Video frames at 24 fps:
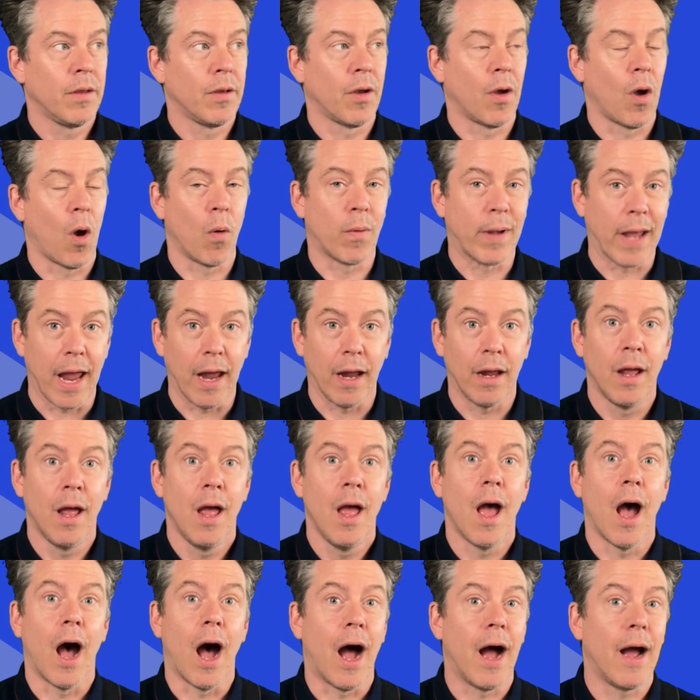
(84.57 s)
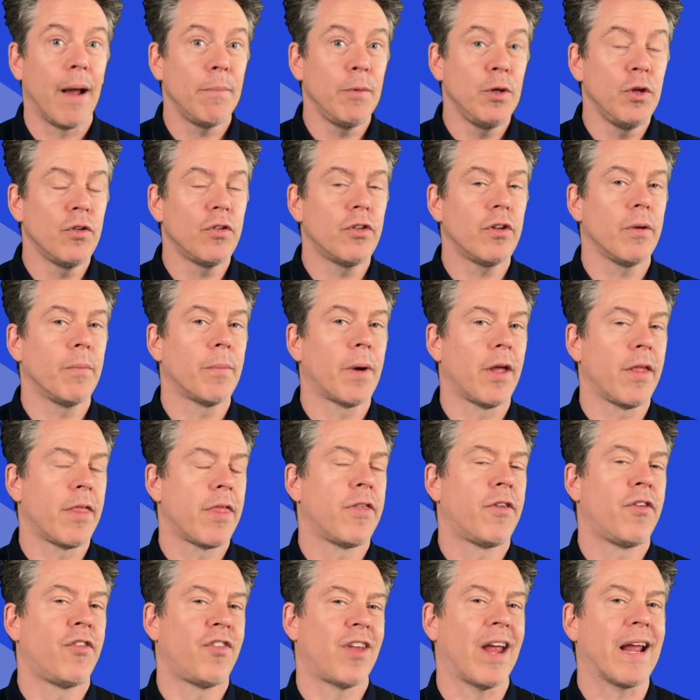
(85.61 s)
Okay, I'm using my
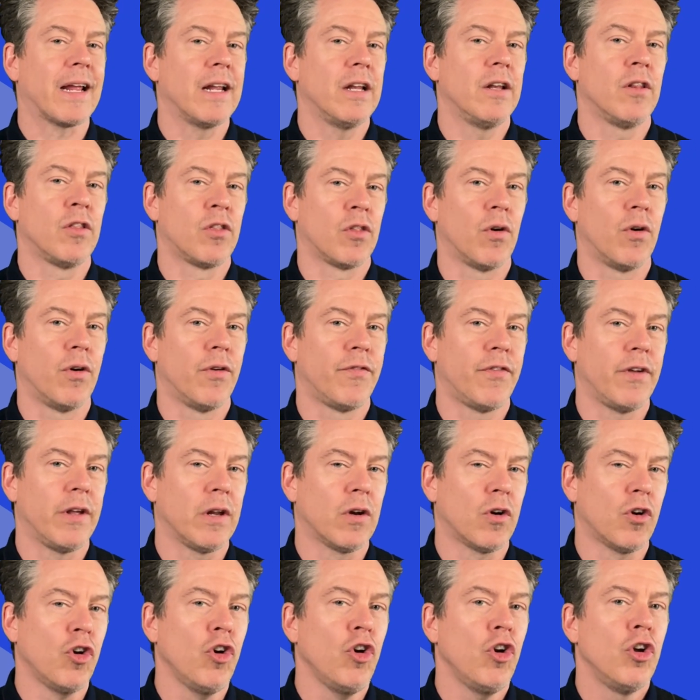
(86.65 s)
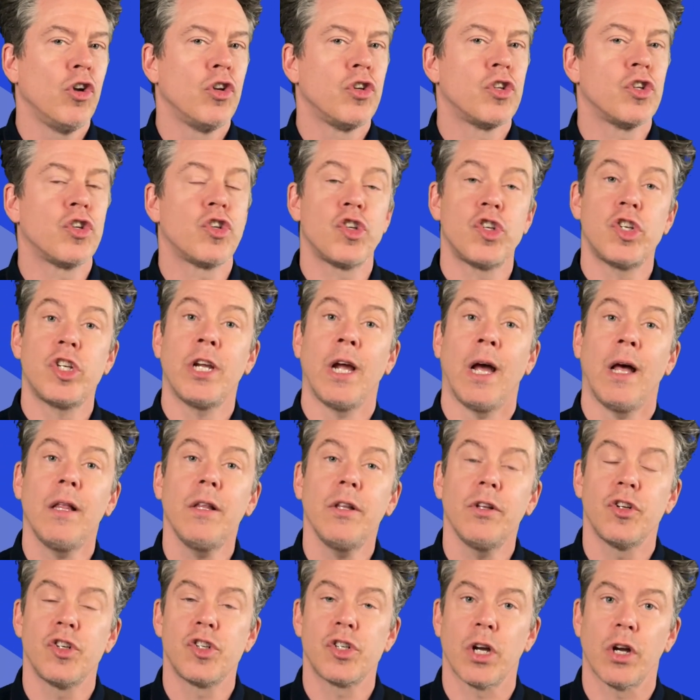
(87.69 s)
2nd and 3rd finger to
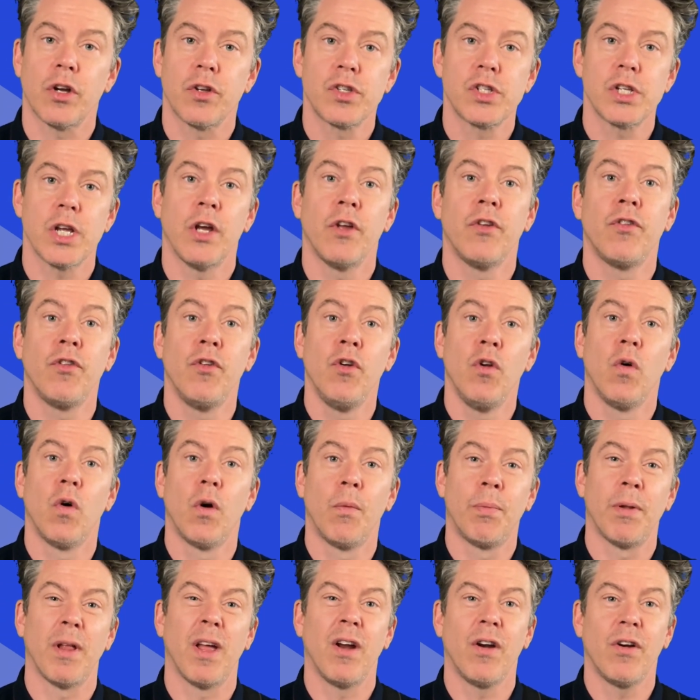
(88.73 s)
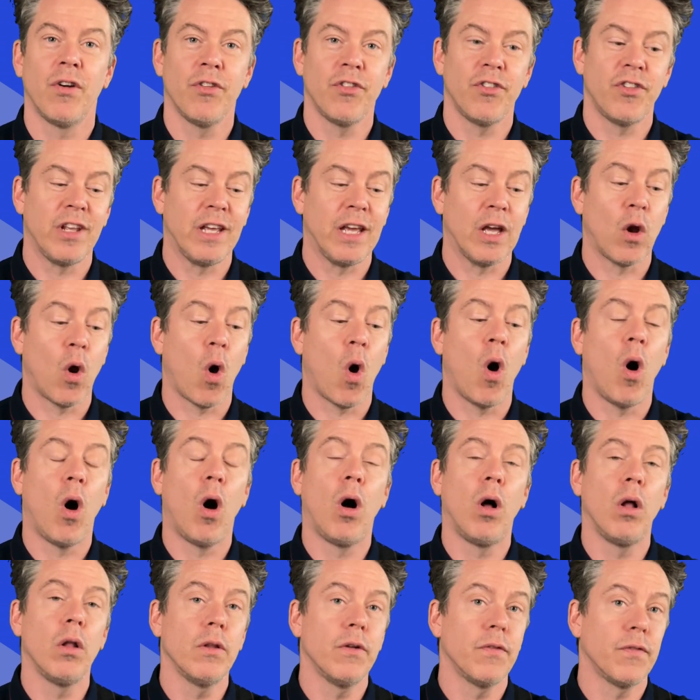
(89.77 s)
challenge us as newer players to get
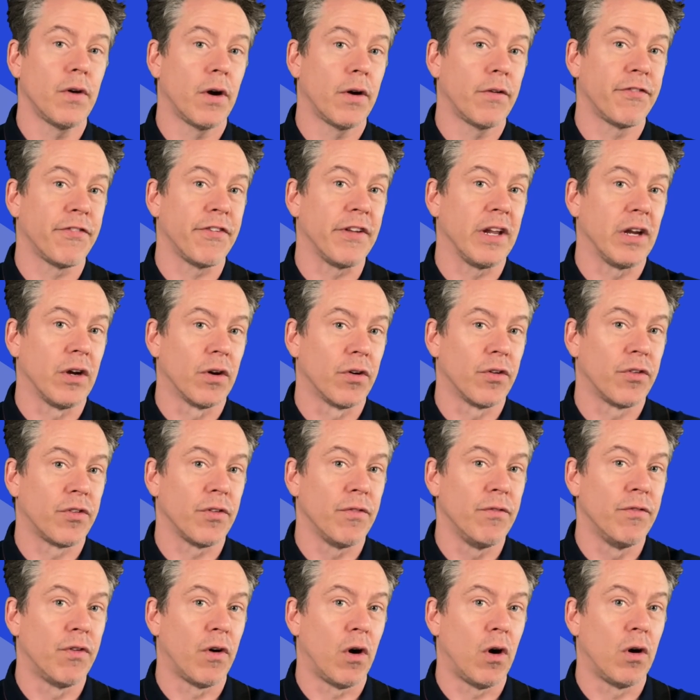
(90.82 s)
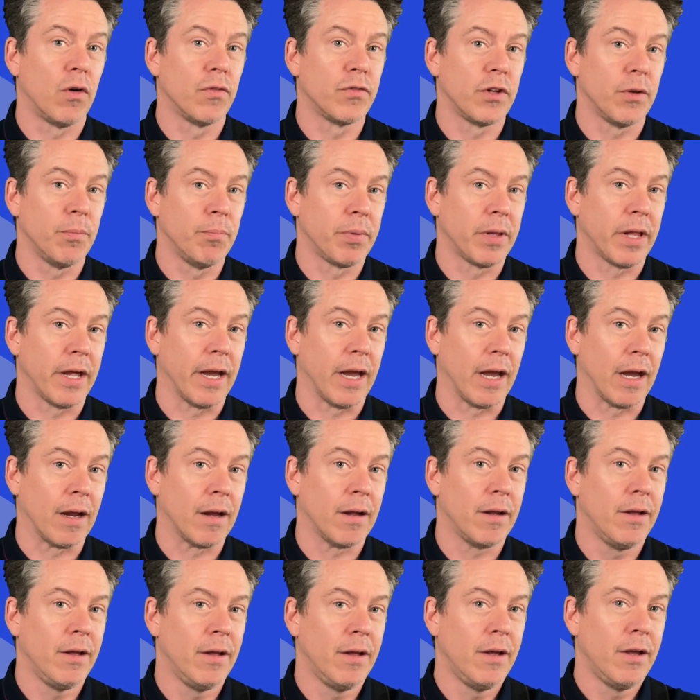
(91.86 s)
all of our fingers involved in playing.
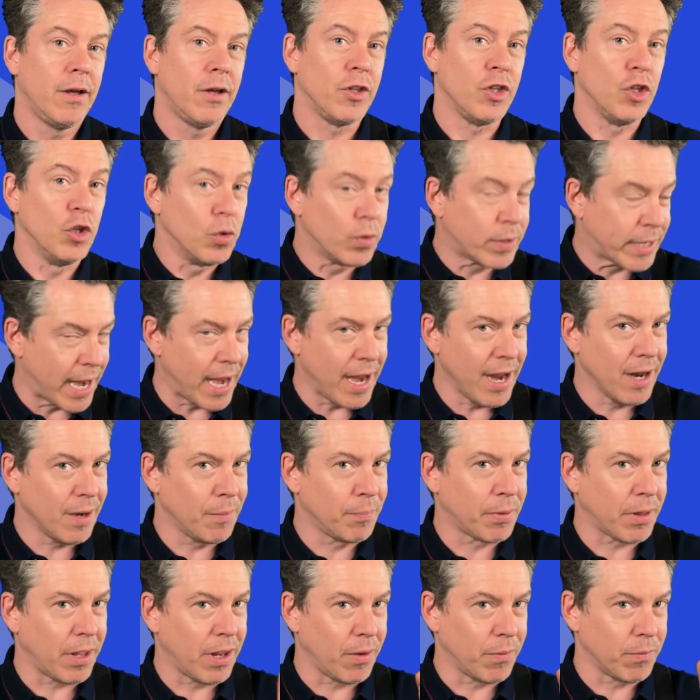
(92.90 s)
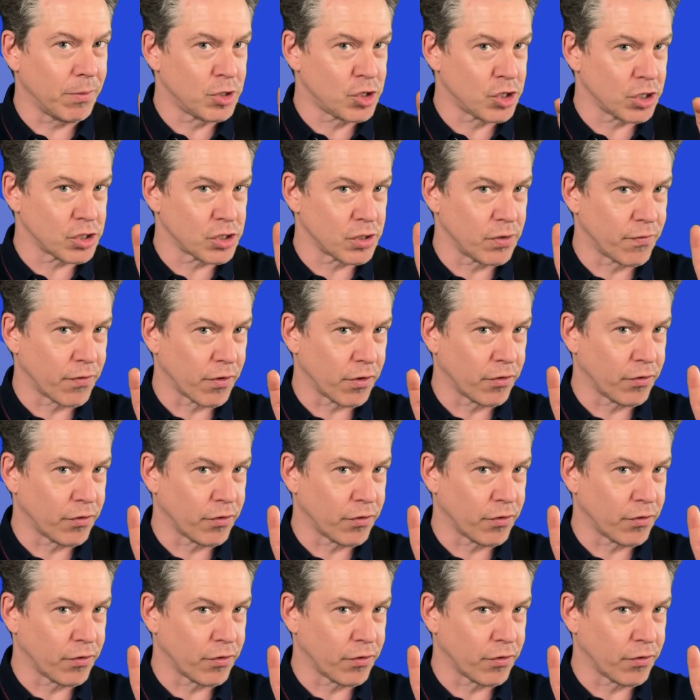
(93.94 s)
You can play it with just your 1st